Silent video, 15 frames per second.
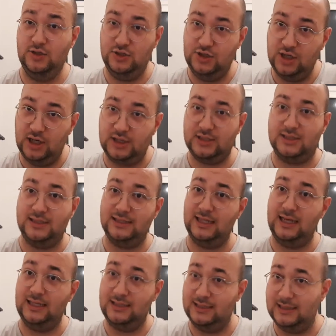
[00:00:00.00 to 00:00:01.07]
just to
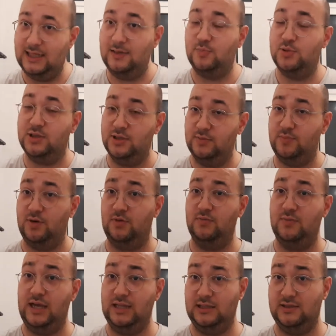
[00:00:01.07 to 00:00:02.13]
say dip to the
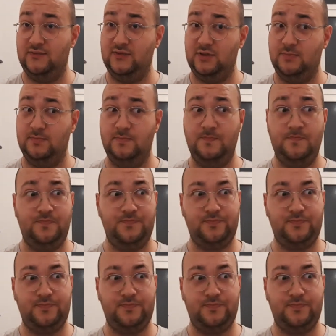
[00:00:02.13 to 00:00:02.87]
bottom end of them